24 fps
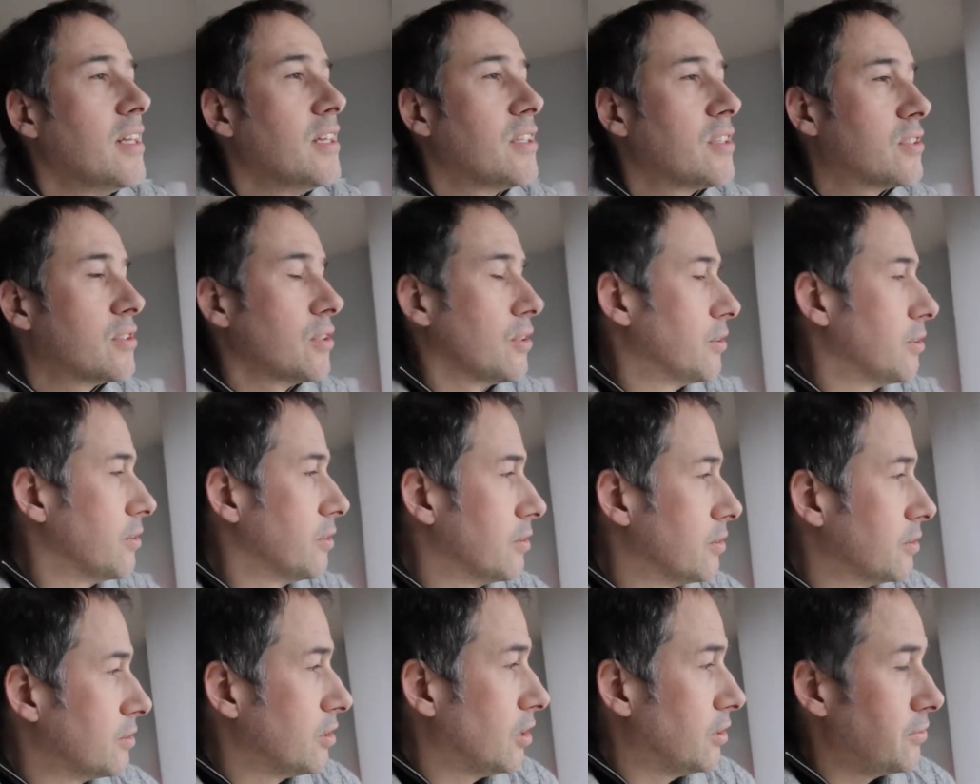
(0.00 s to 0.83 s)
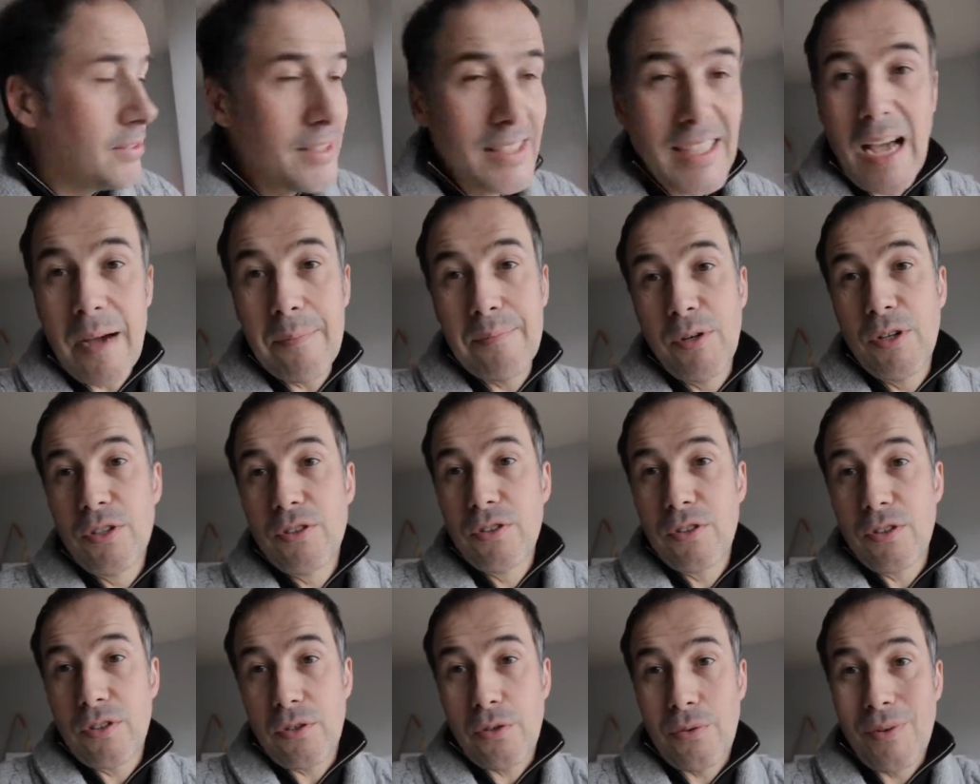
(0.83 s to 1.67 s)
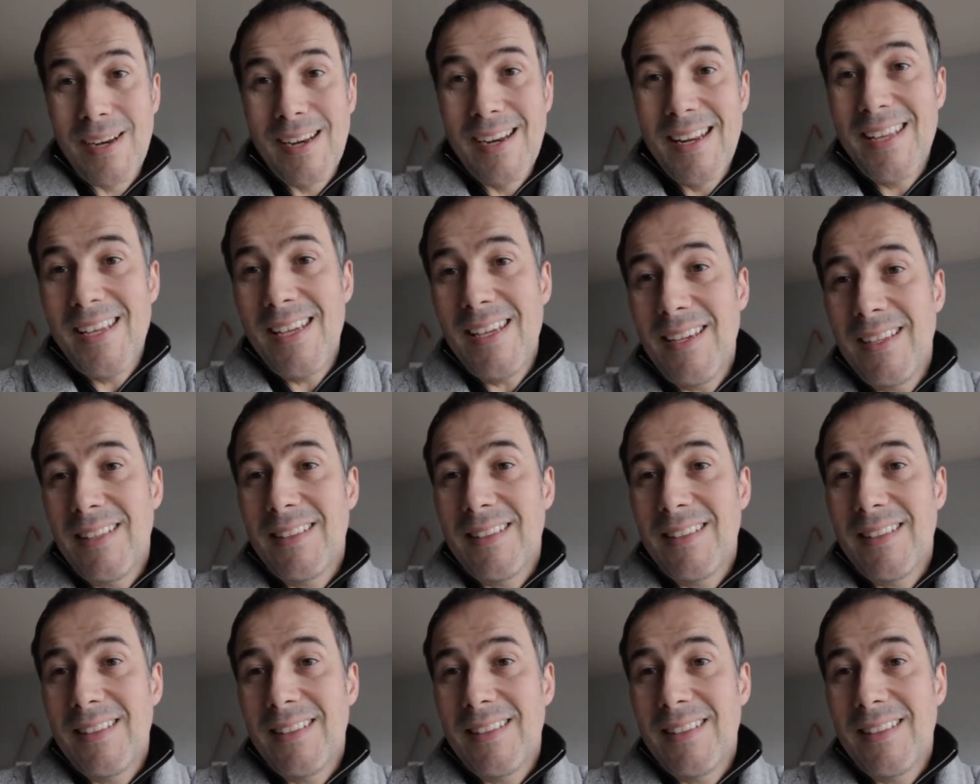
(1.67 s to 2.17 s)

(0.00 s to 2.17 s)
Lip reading: So nothing happened really,